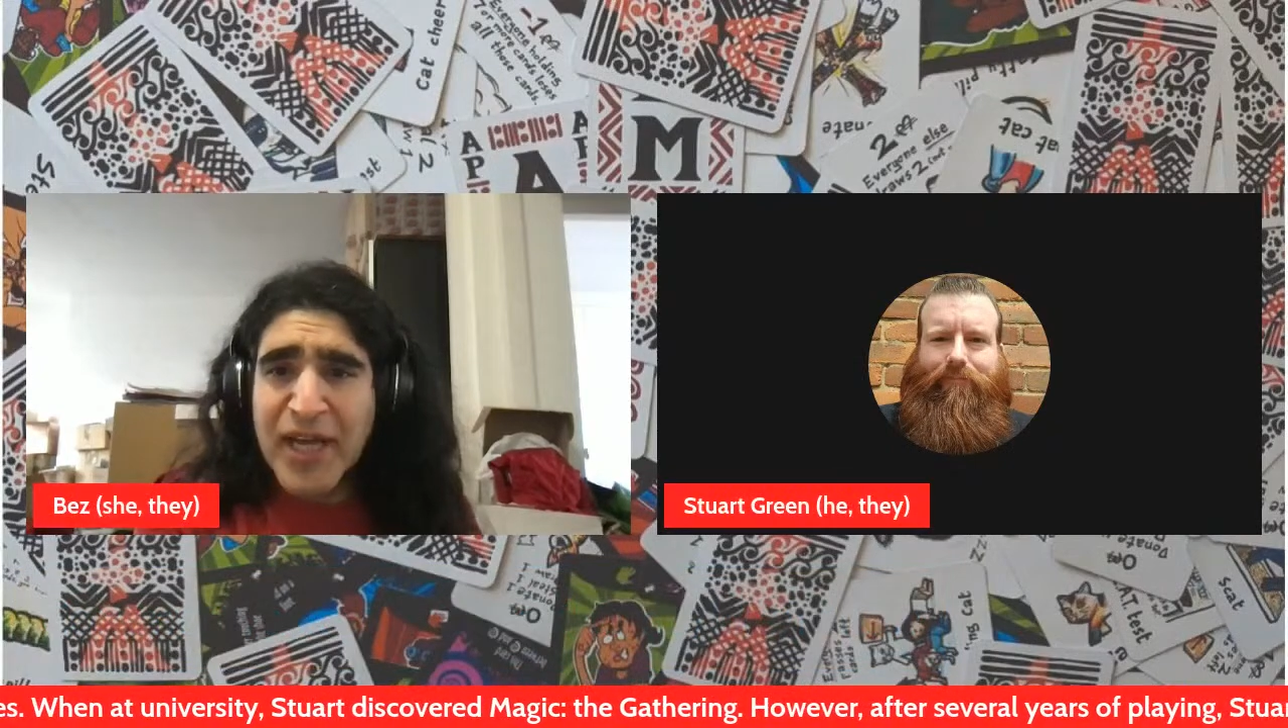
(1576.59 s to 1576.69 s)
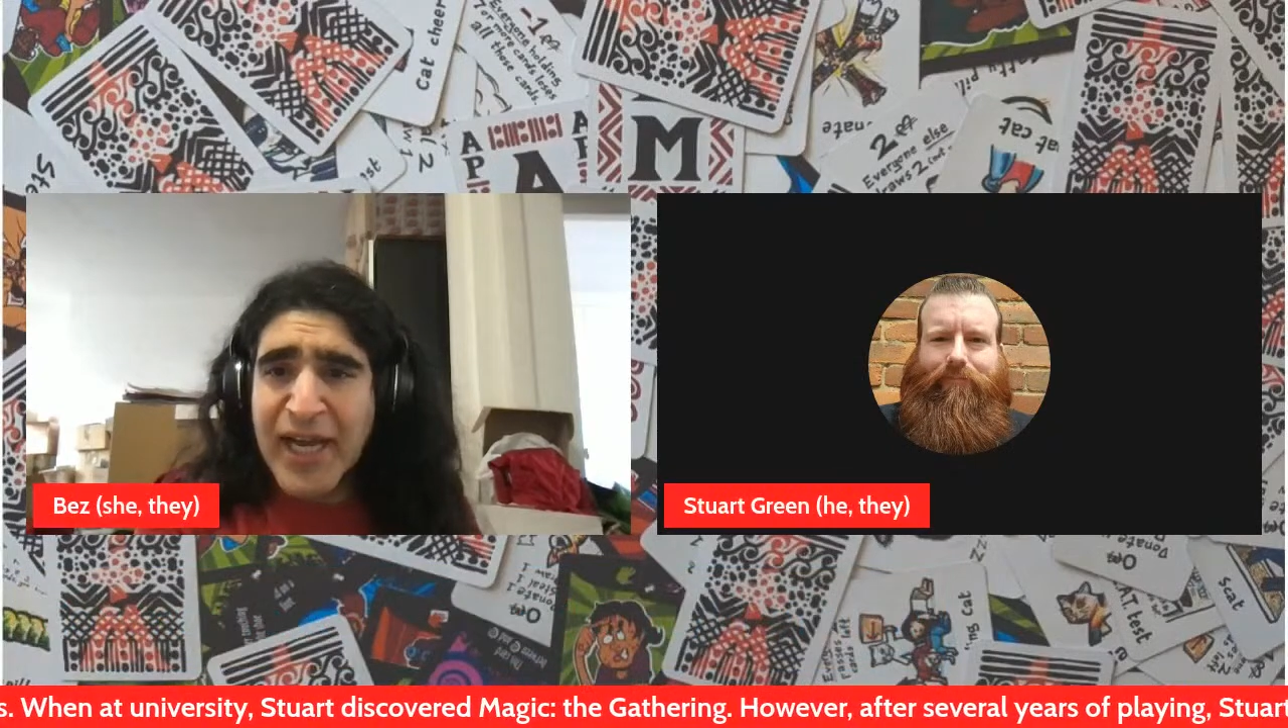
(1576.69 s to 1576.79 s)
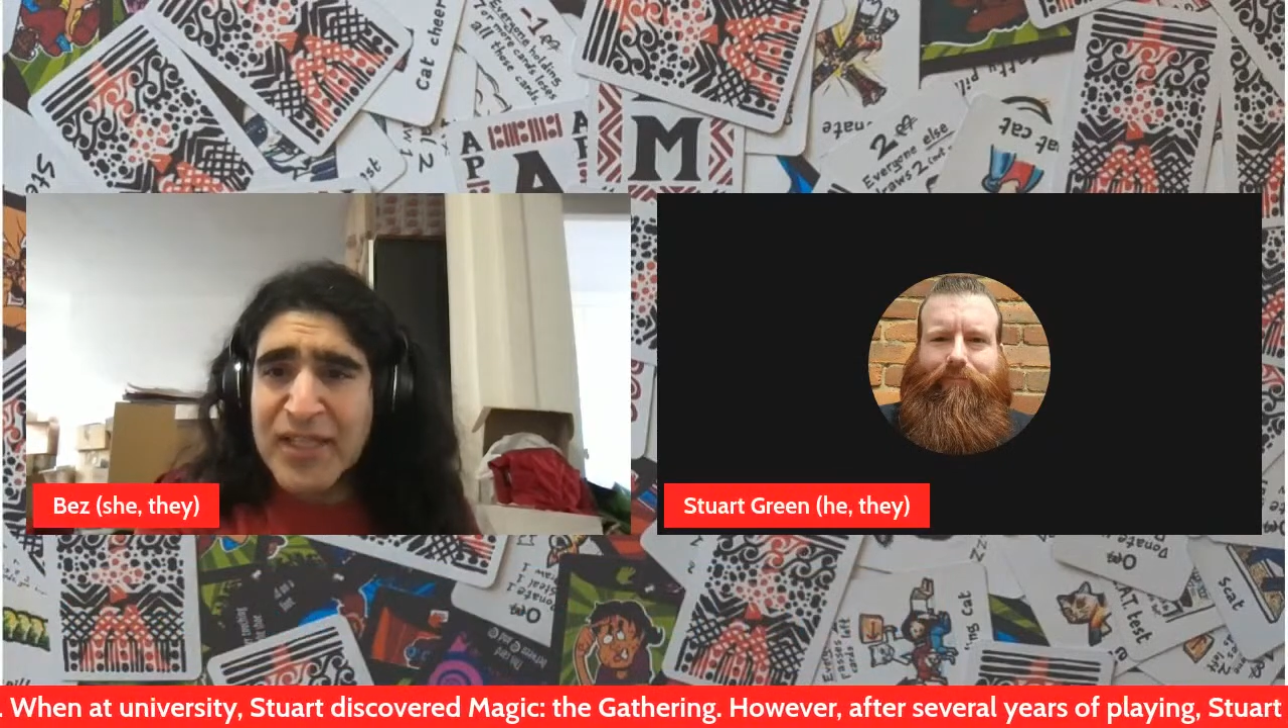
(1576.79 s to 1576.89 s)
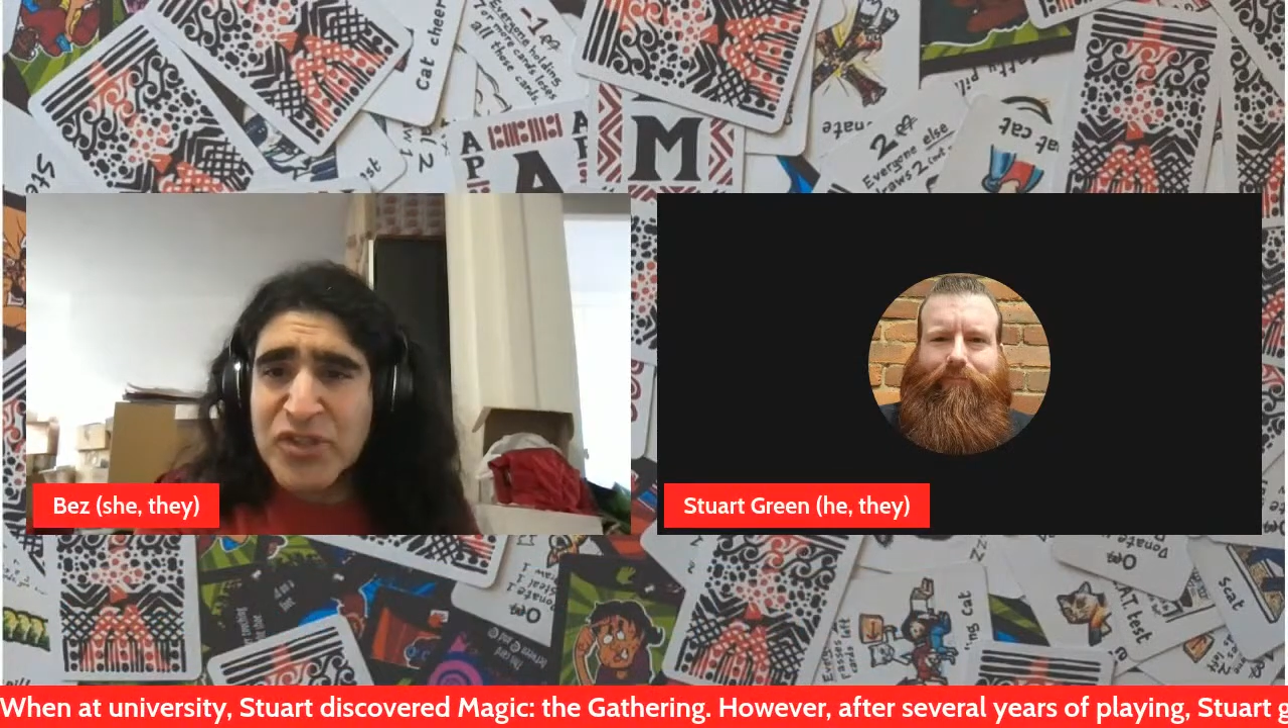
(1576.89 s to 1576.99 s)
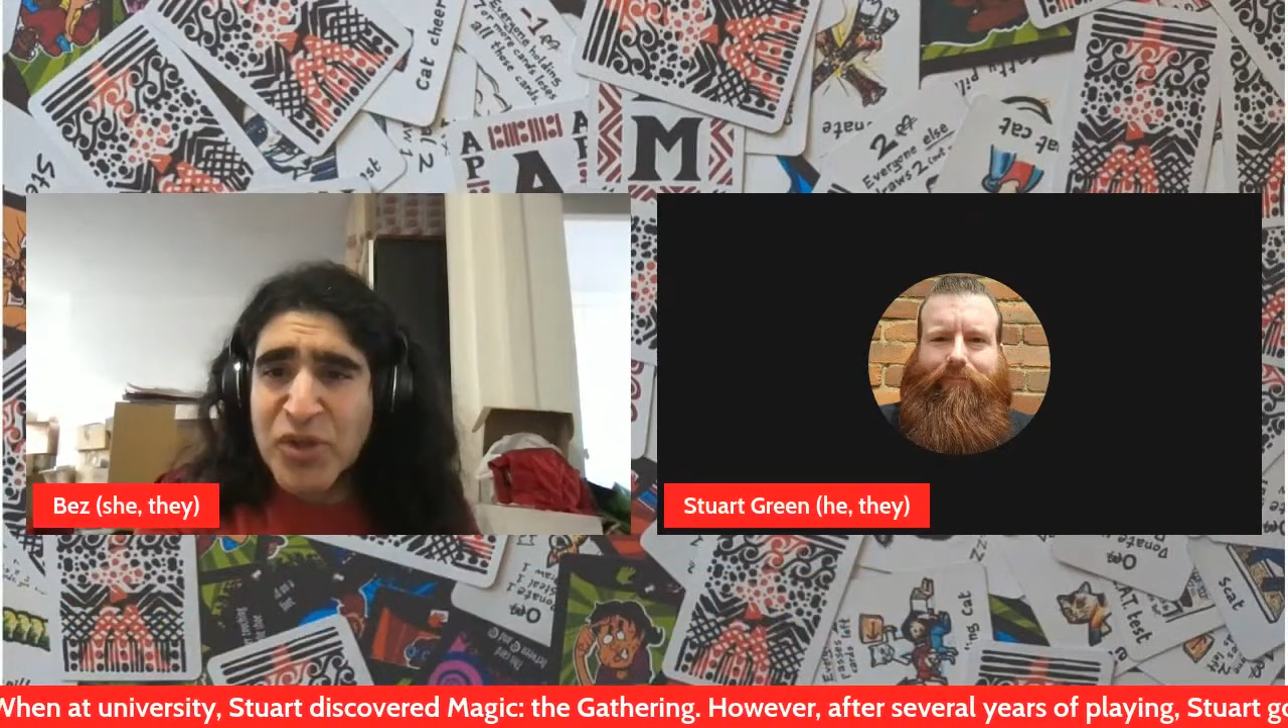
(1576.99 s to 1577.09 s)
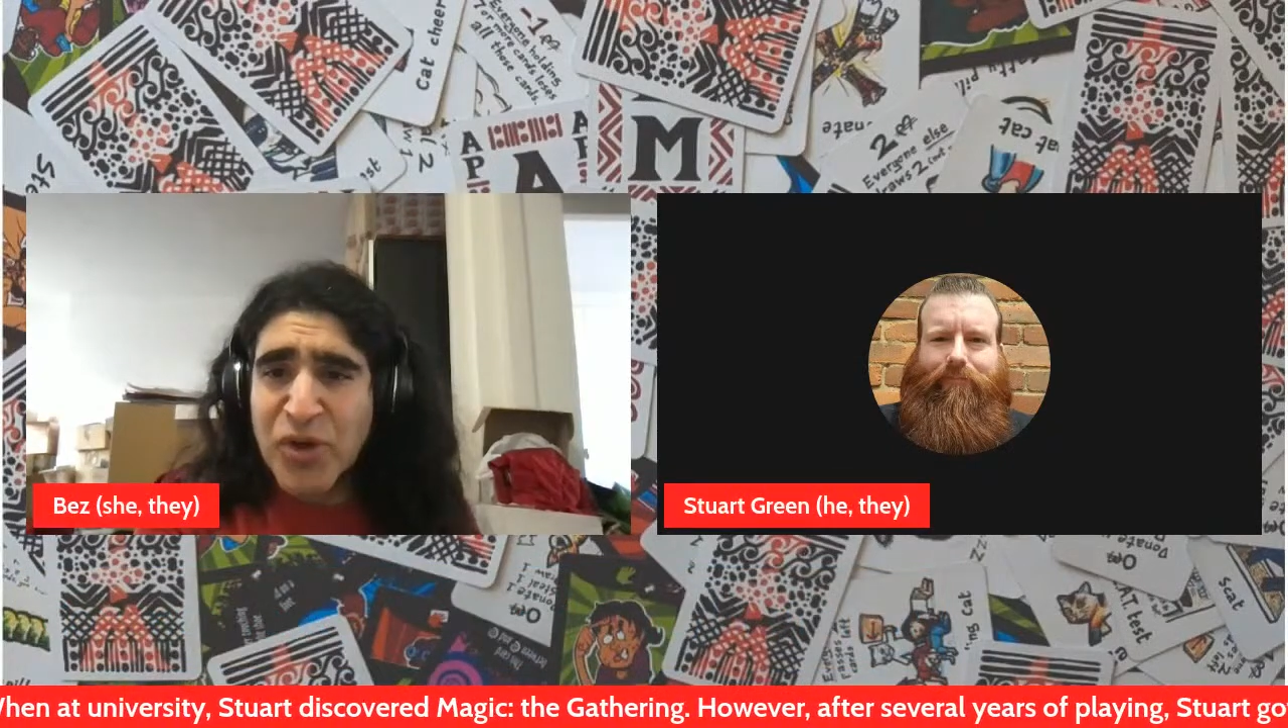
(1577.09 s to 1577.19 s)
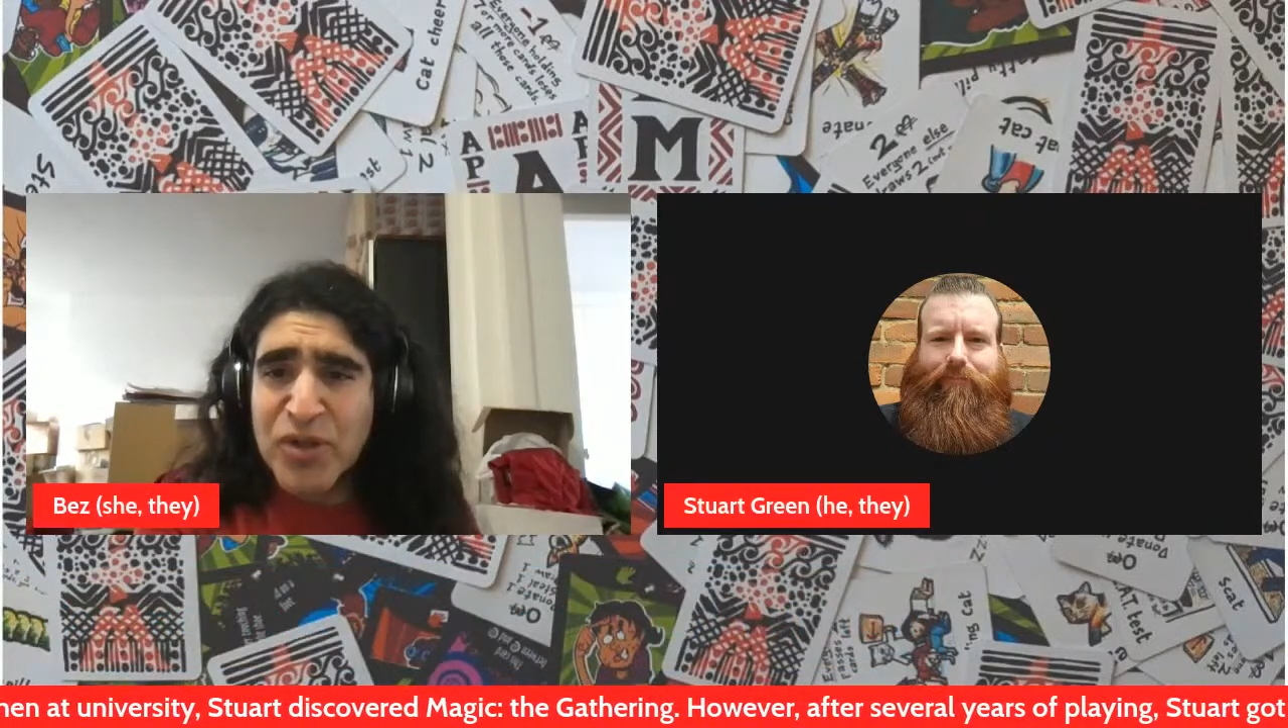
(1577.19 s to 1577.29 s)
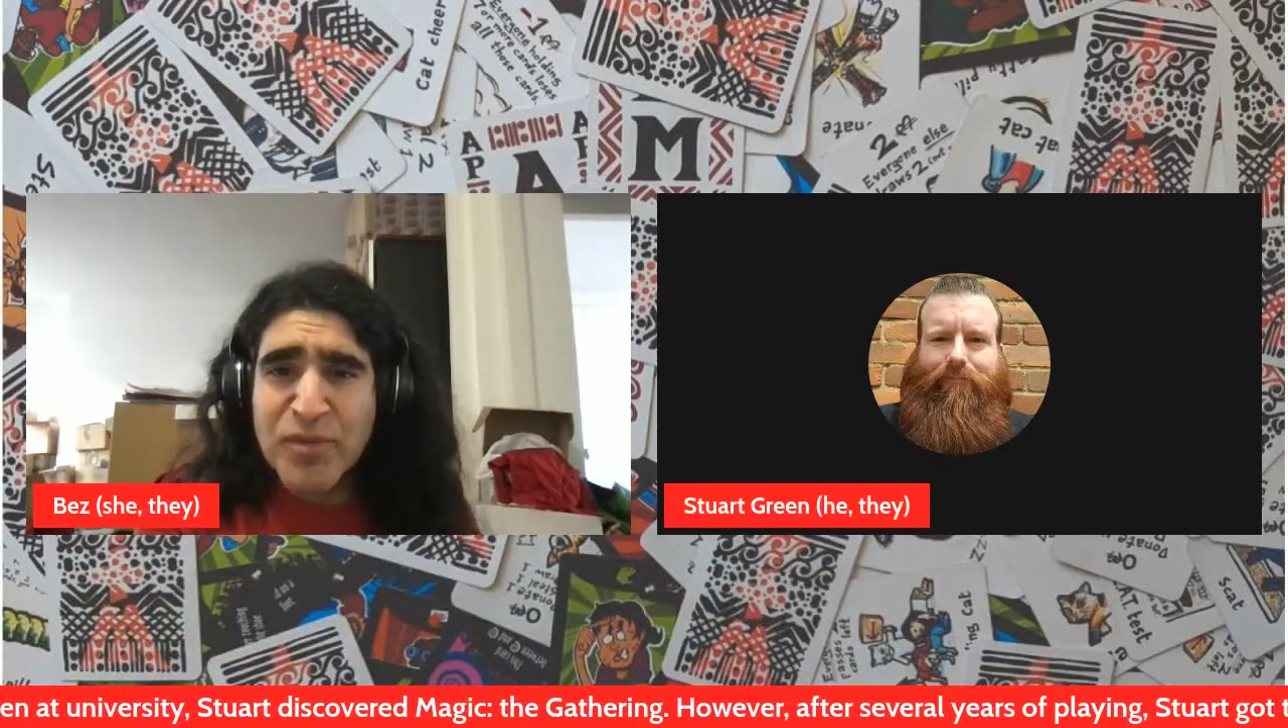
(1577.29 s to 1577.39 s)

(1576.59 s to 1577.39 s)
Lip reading: and talk